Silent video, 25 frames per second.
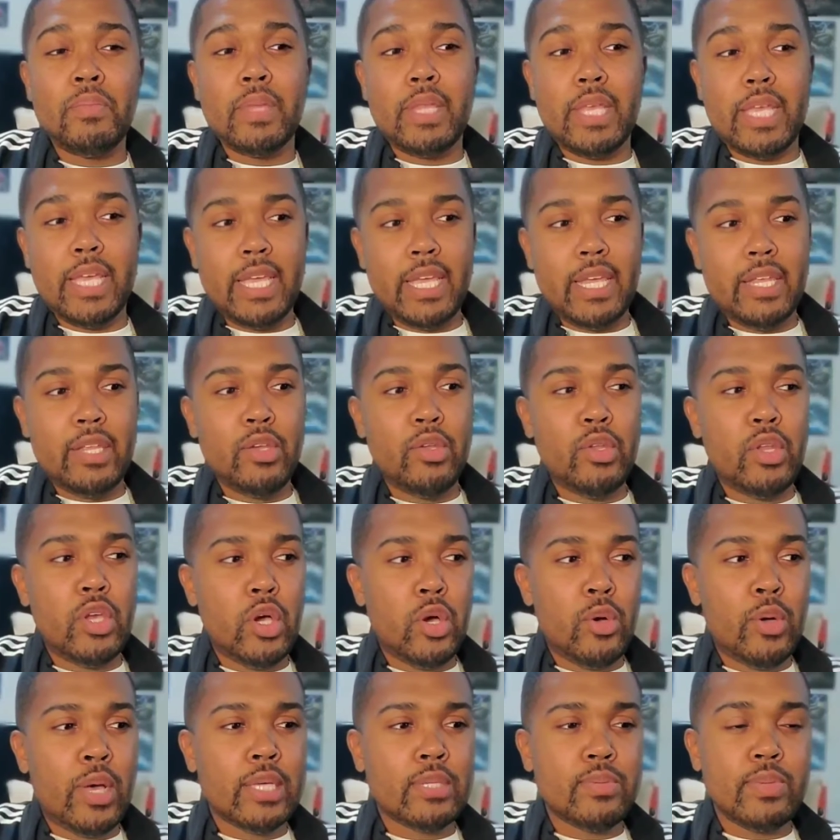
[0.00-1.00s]
And
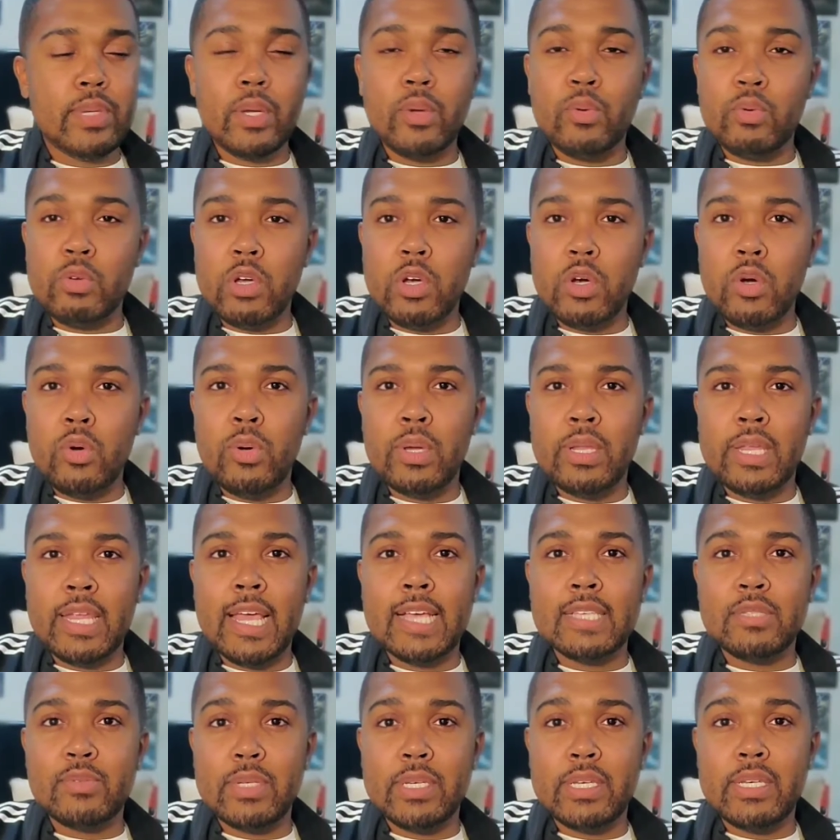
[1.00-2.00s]
as we grow and
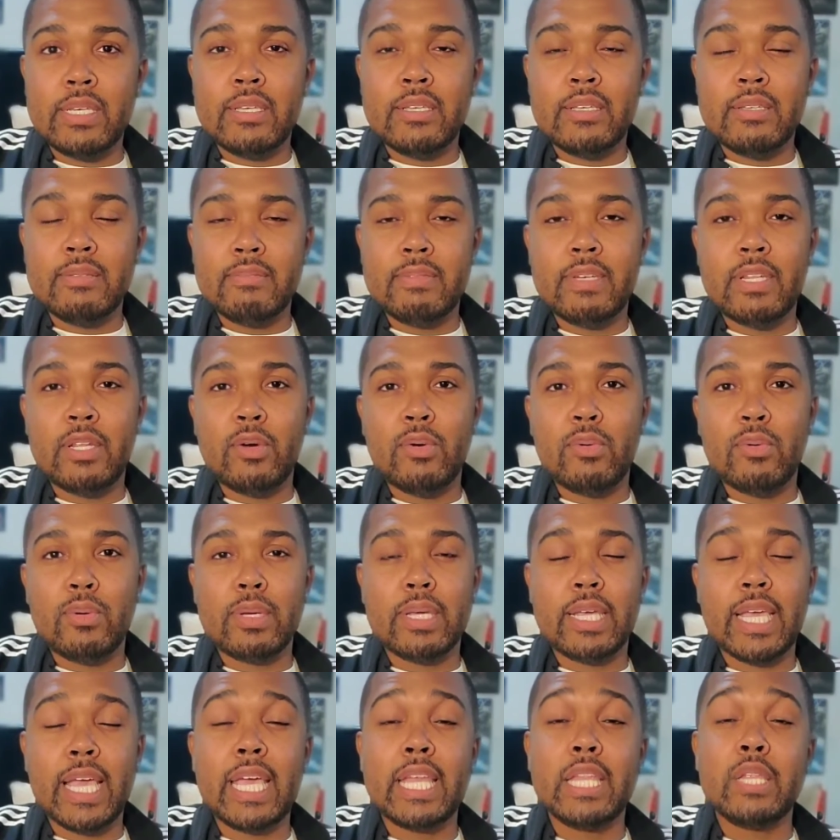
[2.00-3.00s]
as we
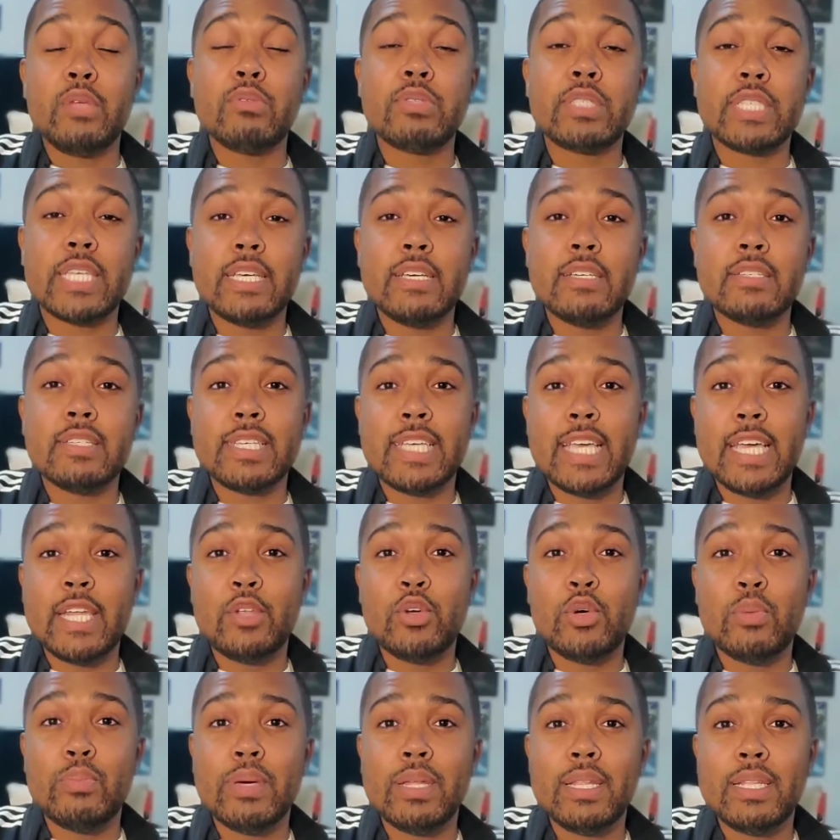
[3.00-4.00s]
gain new skills and gain
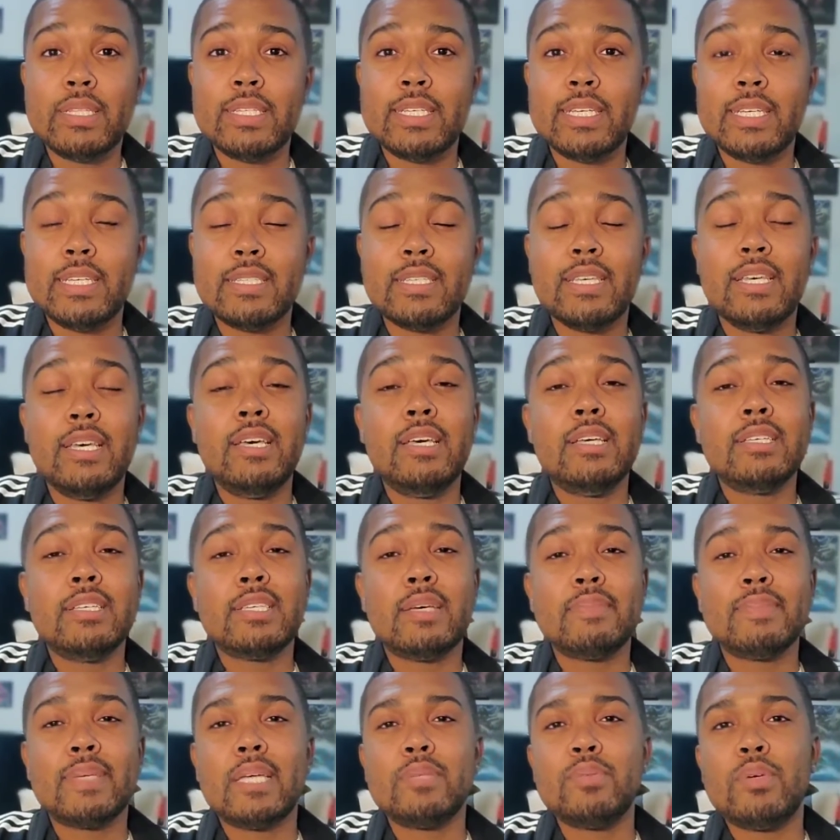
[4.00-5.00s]
new abilities,
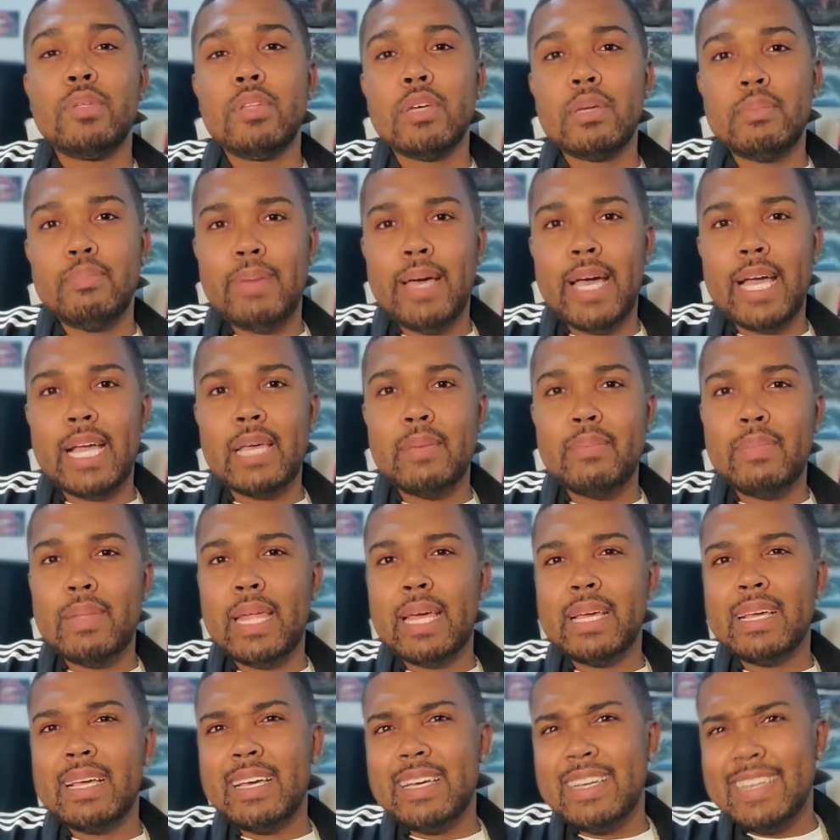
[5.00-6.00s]
sometimes we'll look back and be
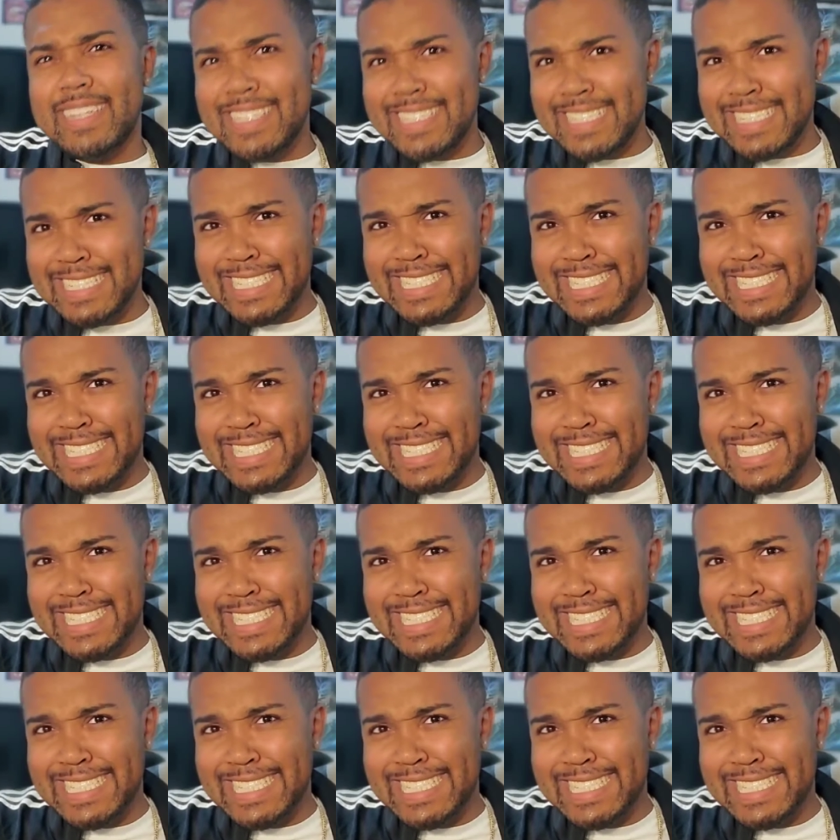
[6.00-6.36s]
like, that